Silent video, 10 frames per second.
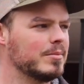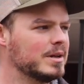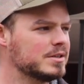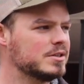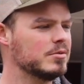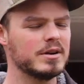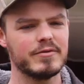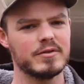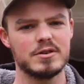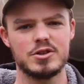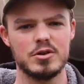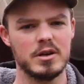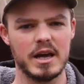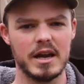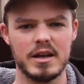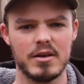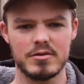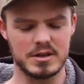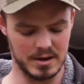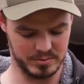I mean, it's no different than shooting any
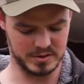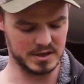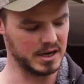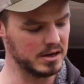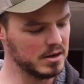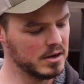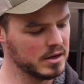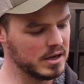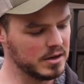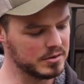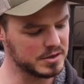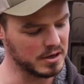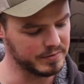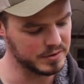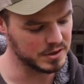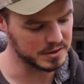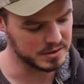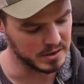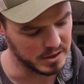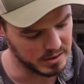other type of sight, getting yourself
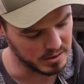adjusted in